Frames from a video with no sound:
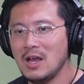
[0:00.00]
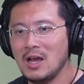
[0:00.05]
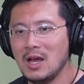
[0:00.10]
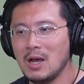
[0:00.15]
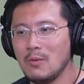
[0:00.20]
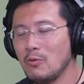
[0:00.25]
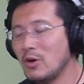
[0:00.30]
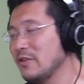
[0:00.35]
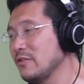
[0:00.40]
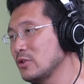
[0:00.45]

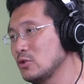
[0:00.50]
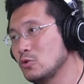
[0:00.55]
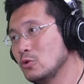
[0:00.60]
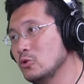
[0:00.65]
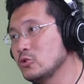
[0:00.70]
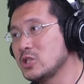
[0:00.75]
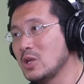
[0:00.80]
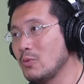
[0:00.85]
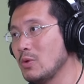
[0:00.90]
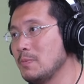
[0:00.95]
um, one of the
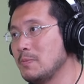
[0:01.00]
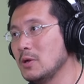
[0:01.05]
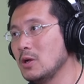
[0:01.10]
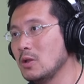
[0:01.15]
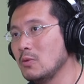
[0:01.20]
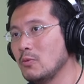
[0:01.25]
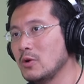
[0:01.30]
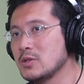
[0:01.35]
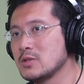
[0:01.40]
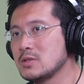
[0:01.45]
tools that we
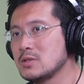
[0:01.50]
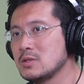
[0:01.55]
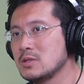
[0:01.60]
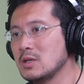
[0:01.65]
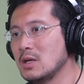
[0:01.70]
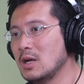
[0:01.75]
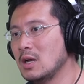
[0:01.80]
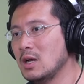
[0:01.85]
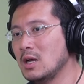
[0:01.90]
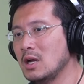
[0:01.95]
built was
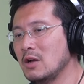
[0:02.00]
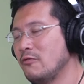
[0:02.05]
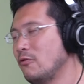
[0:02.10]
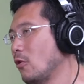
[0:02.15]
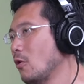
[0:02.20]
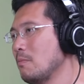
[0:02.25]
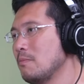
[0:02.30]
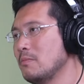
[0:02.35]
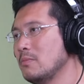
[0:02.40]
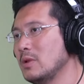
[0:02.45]
uh, a
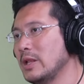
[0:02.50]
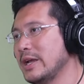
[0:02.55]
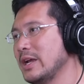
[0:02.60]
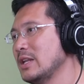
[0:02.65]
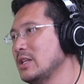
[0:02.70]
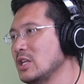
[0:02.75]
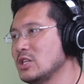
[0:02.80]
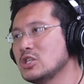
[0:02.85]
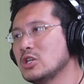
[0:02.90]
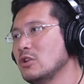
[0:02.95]
form, like a
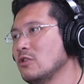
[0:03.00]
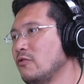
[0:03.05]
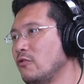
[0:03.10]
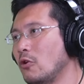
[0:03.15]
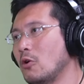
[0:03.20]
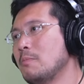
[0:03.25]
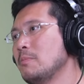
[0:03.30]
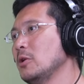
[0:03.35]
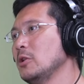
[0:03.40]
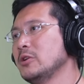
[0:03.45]
digital
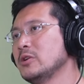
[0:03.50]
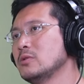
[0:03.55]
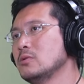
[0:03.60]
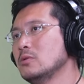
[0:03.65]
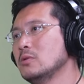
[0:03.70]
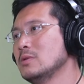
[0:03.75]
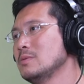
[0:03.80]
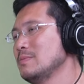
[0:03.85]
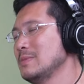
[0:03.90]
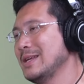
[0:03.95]
form building
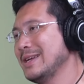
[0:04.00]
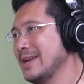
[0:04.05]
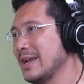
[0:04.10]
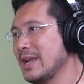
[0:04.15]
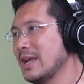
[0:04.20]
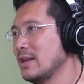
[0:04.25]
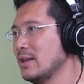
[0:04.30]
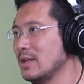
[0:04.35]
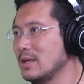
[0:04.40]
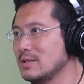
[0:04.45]
tool. And like,
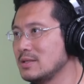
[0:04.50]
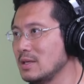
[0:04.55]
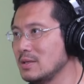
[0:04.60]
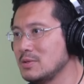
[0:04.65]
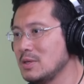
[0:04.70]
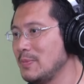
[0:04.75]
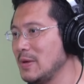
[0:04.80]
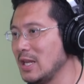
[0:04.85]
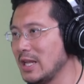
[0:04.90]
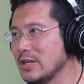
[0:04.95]
again, it's, it's,
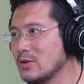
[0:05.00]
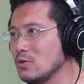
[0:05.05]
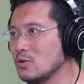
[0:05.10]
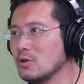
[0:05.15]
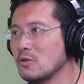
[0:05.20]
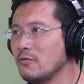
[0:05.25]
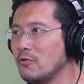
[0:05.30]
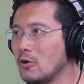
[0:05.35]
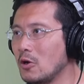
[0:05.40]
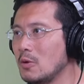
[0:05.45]
a bit like
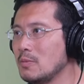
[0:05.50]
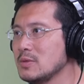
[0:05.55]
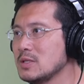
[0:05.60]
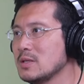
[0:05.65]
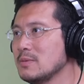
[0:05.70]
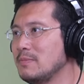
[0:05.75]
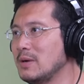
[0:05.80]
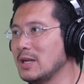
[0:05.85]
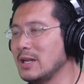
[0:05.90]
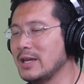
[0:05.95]
Google Forms,
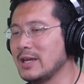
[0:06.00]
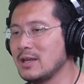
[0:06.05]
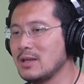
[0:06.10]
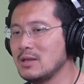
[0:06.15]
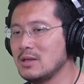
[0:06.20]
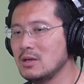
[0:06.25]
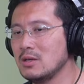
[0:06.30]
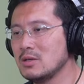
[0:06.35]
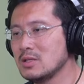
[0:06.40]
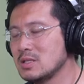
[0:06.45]
but like,
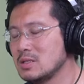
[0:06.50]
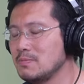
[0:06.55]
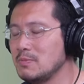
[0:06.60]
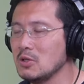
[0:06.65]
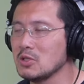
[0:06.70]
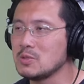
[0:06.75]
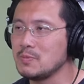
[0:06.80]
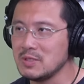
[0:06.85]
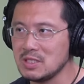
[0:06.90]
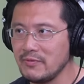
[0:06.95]
you know, it's
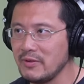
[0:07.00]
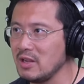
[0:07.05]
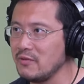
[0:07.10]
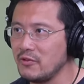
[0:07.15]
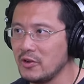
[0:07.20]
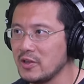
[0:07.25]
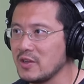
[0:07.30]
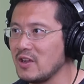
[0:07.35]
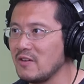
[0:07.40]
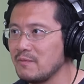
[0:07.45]
built specifically
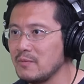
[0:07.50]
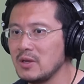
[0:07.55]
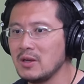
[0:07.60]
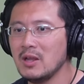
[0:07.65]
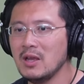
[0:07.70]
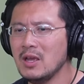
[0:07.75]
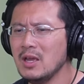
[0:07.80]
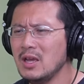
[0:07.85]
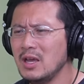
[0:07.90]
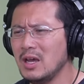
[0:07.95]
for the government.
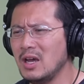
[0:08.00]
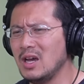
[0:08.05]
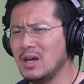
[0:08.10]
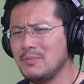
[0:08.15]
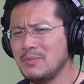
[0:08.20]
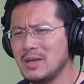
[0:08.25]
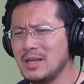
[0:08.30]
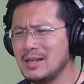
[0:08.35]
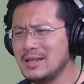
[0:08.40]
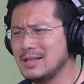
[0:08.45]

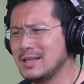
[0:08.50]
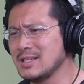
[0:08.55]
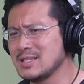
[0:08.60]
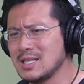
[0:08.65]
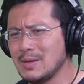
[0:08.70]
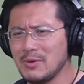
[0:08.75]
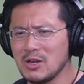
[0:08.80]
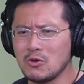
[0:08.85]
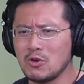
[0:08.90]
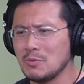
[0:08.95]
Um, it does
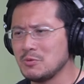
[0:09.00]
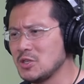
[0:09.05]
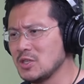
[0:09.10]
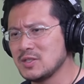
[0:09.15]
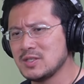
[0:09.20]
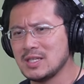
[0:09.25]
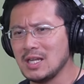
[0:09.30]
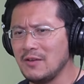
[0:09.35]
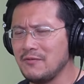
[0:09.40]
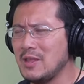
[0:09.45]
some encryption
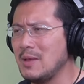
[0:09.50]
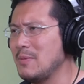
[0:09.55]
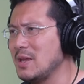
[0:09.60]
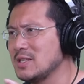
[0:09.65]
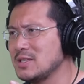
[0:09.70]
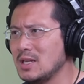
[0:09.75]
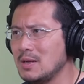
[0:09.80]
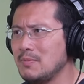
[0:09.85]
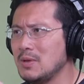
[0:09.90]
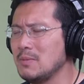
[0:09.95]
stuff that
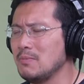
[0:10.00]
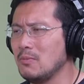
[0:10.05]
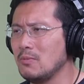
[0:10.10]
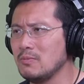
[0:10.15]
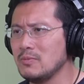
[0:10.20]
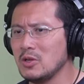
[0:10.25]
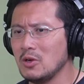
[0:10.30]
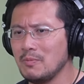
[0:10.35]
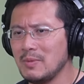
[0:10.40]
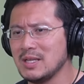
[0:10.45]
makes it a bit, you
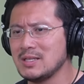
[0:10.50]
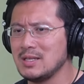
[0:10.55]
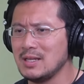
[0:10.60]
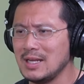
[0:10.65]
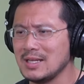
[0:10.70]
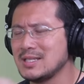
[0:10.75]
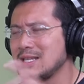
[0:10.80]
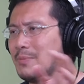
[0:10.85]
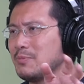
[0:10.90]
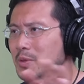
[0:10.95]
know, makes it
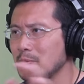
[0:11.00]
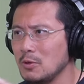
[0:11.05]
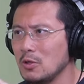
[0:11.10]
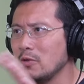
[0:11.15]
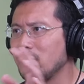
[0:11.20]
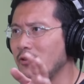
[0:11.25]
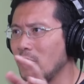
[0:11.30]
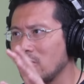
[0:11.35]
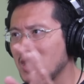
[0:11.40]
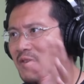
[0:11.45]
acceptable
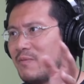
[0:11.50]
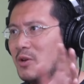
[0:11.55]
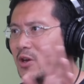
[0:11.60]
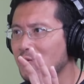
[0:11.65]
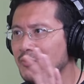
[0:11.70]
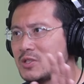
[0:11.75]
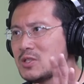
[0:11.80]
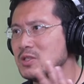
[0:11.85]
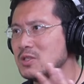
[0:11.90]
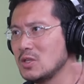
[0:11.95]
for government
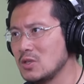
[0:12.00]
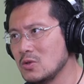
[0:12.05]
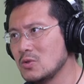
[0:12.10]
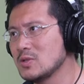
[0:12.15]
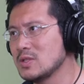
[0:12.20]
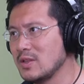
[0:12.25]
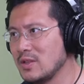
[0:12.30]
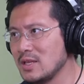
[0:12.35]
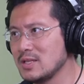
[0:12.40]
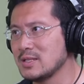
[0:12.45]
officers to
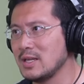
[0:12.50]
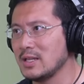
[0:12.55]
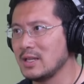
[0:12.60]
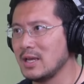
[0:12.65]
use and things like